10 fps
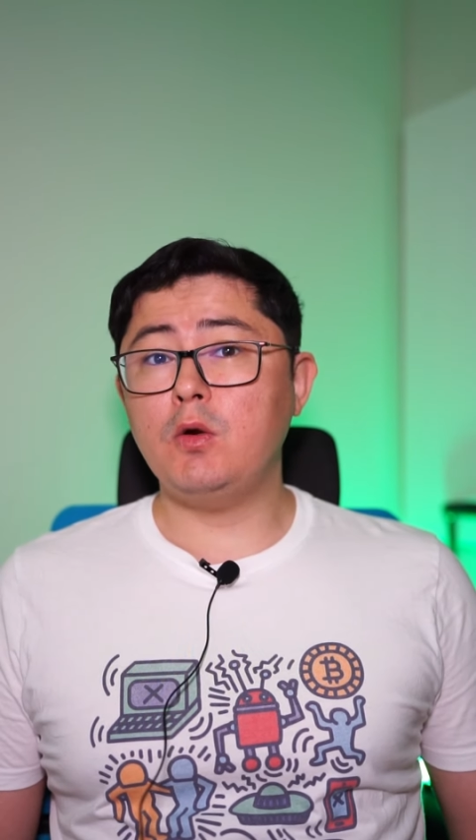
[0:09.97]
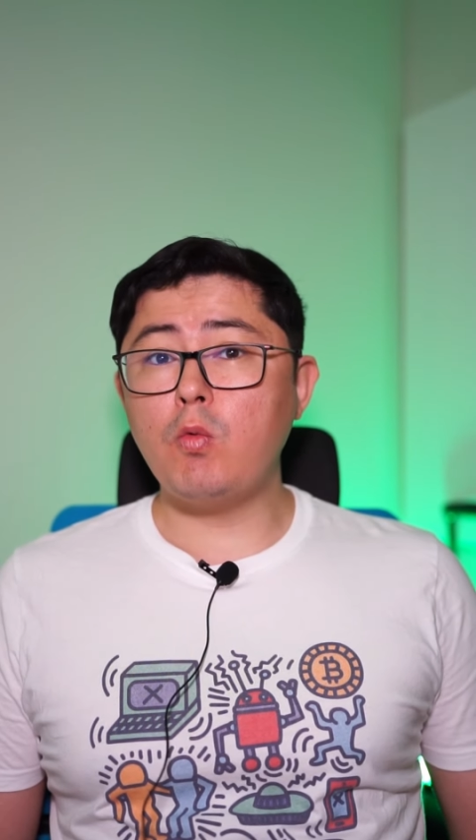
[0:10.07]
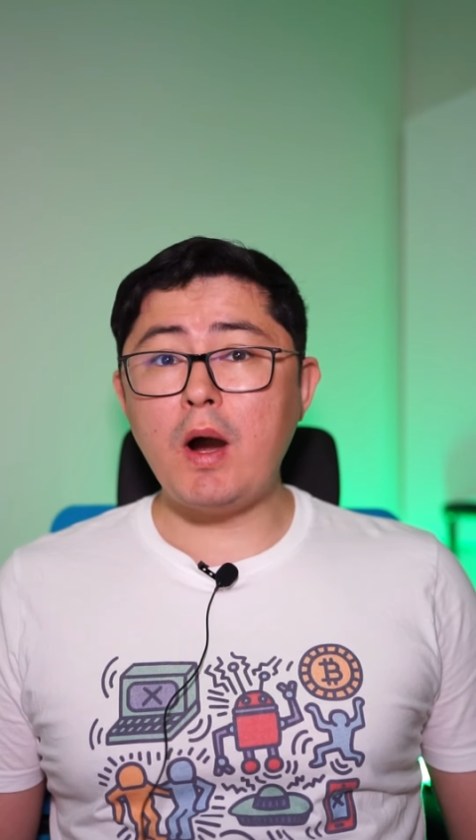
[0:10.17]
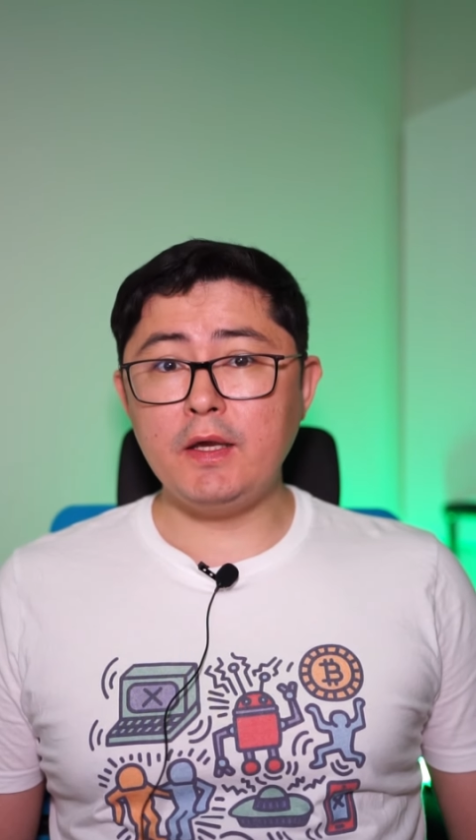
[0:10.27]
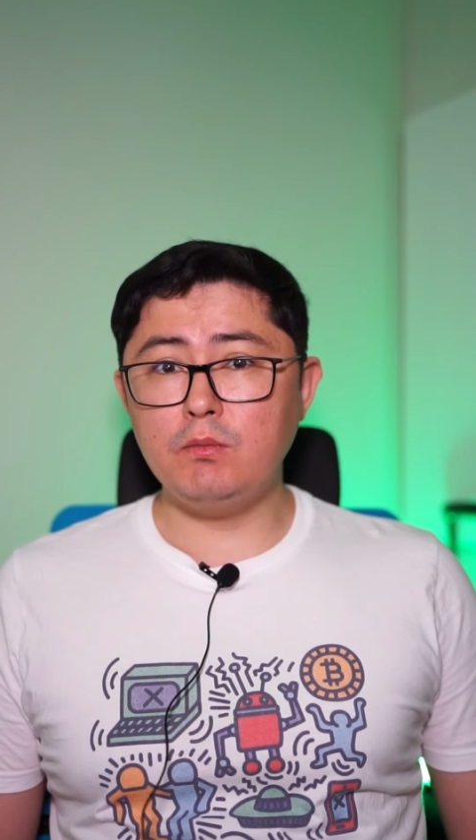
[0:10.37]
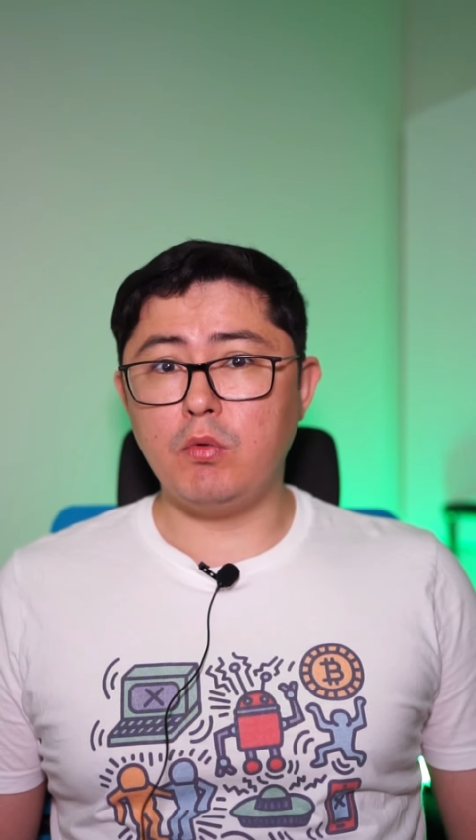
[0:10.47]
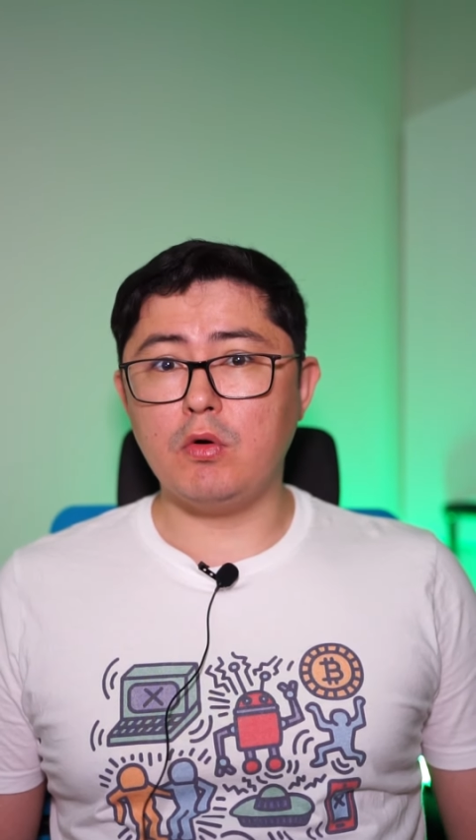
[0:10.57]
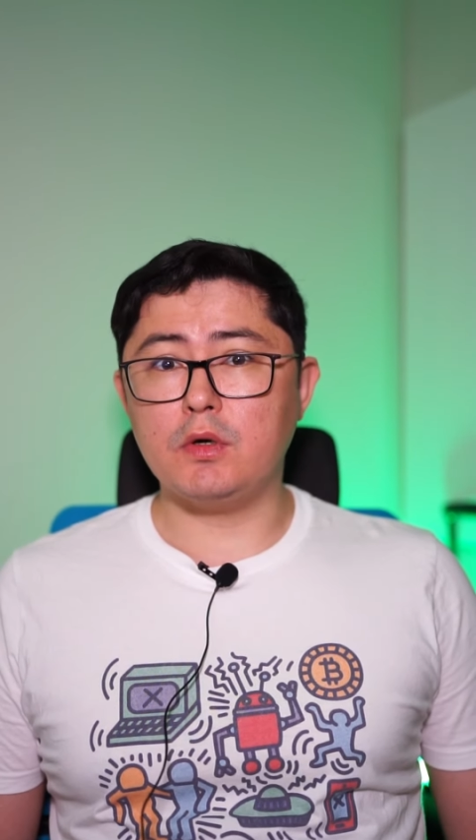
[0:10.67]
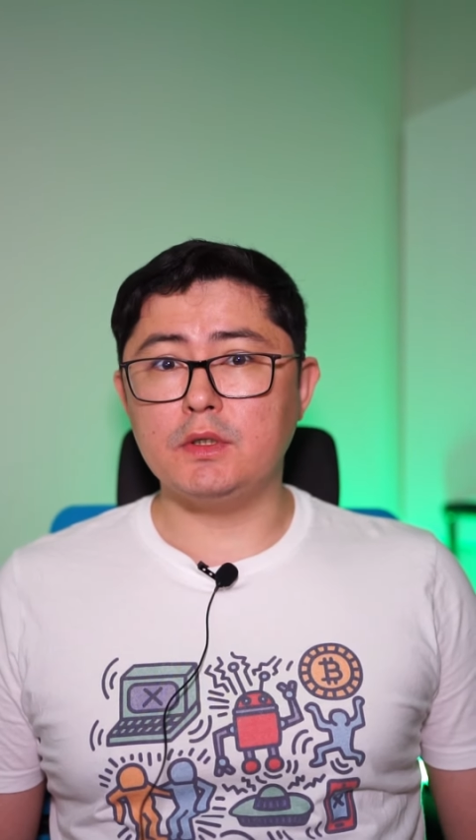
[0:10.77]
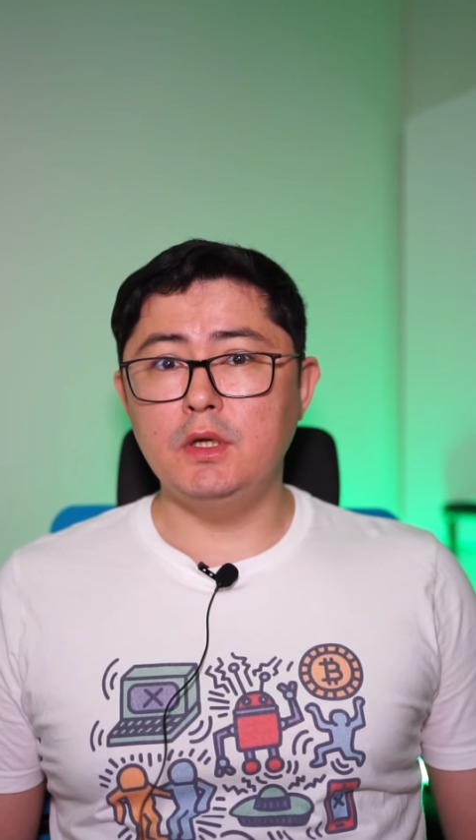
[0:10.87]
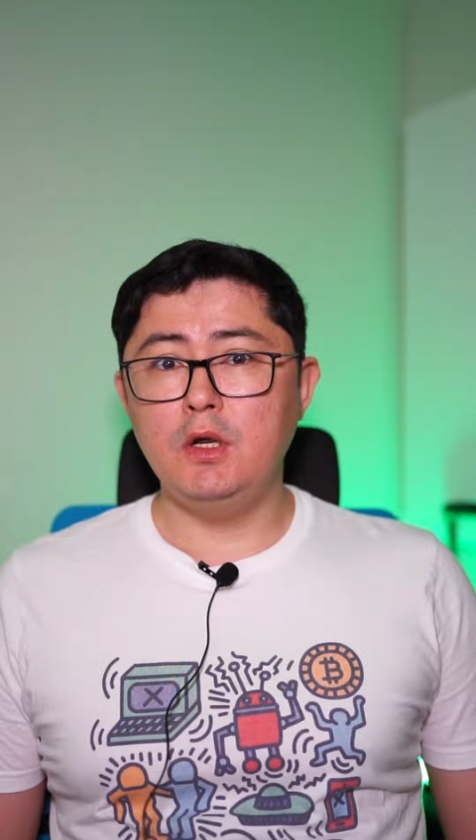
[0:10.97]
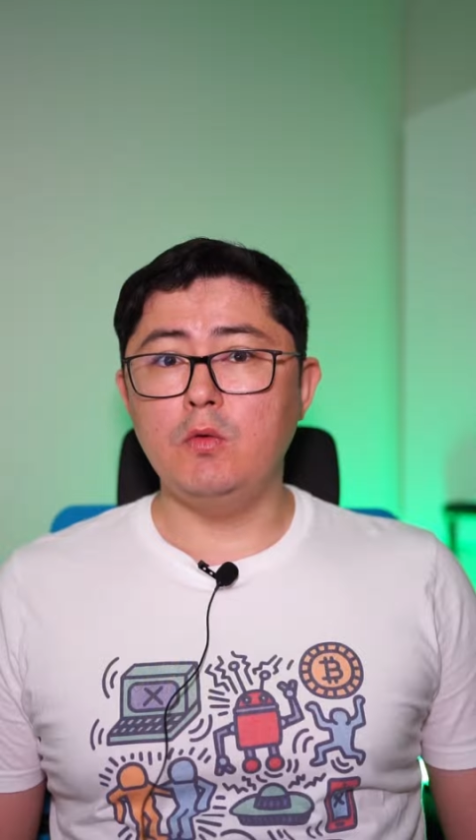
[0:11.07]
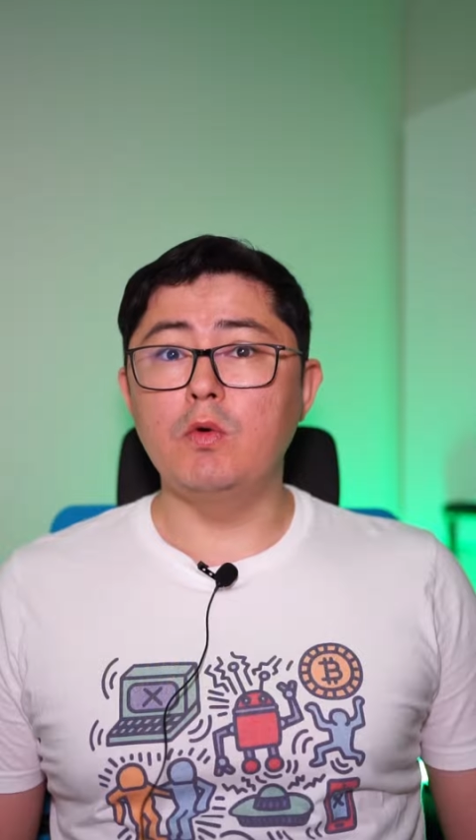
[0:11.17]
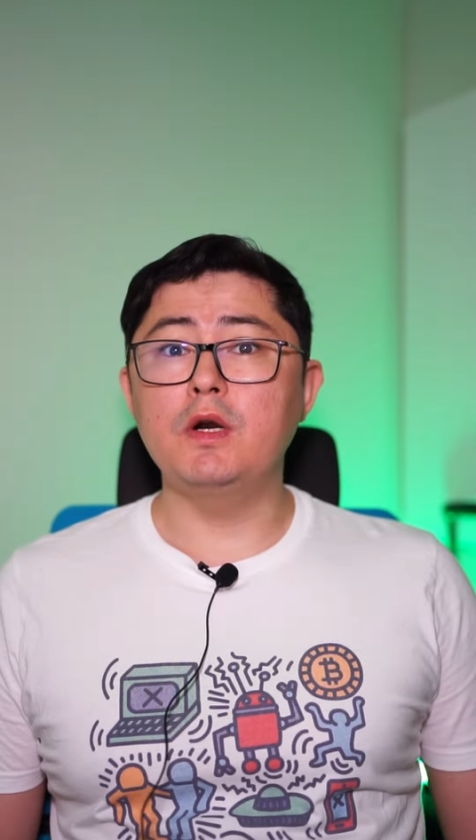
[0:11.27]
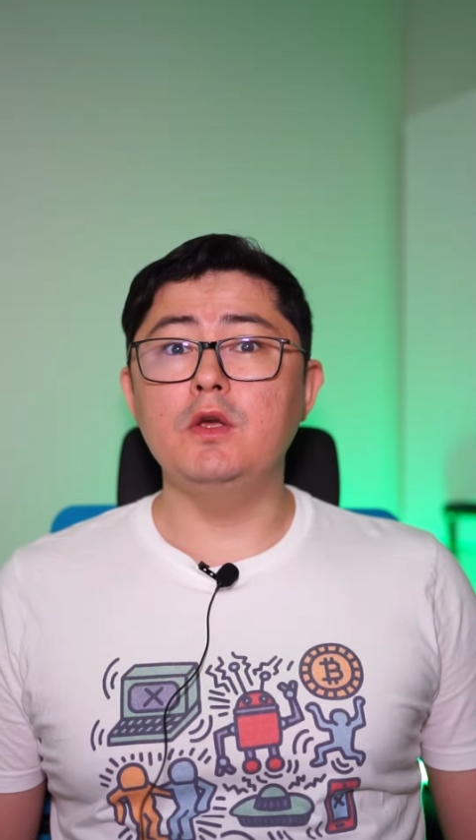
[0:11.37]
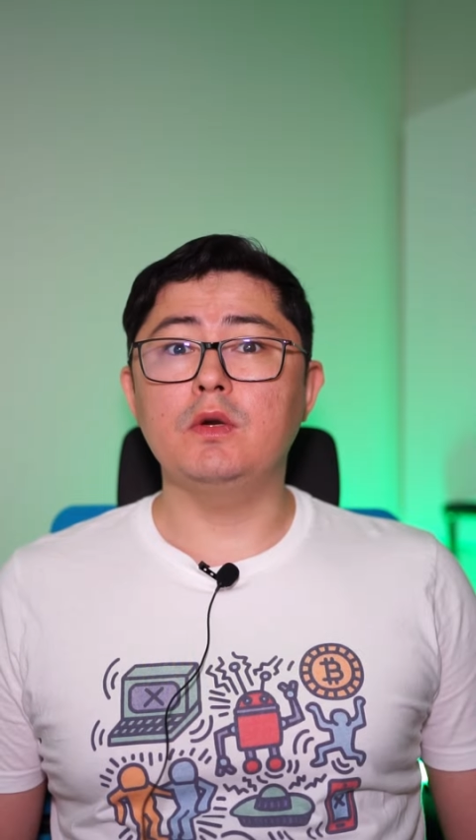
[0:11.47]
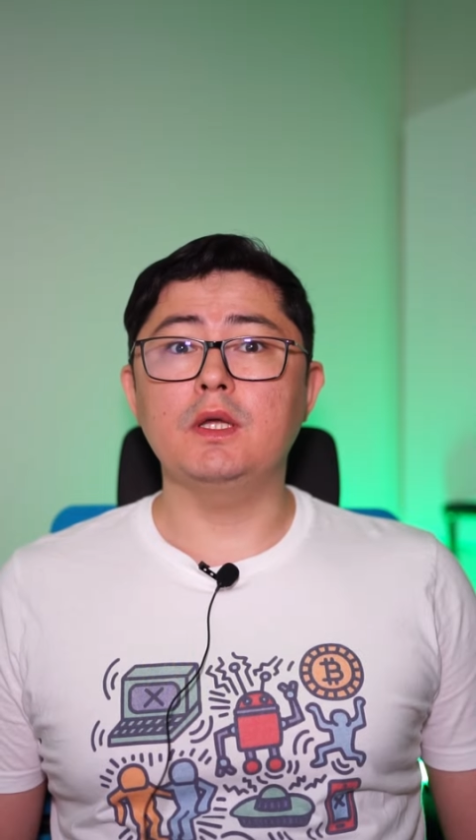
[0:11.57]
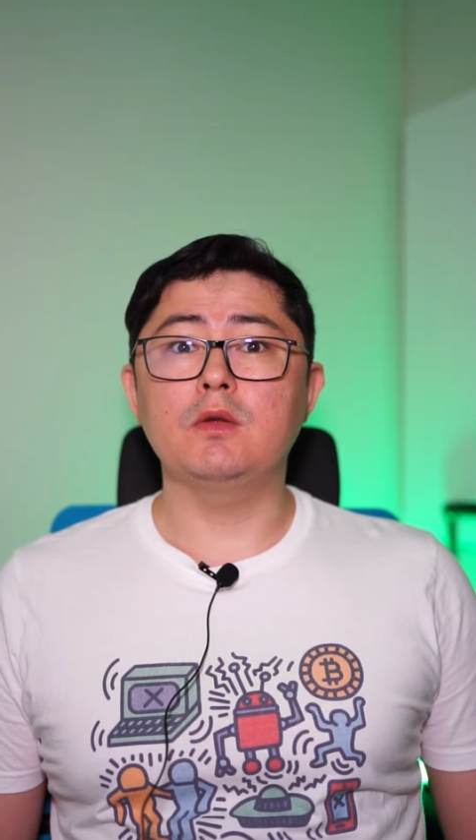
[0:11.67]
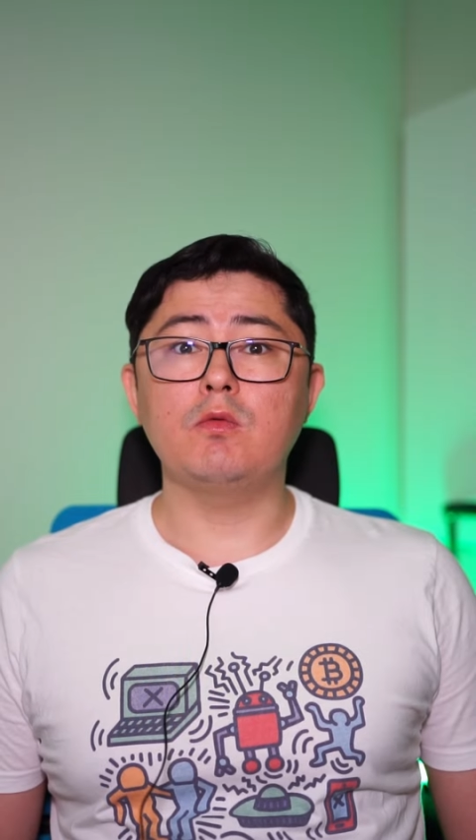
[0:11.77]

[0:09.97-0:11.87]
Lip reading: whiteboard, where you can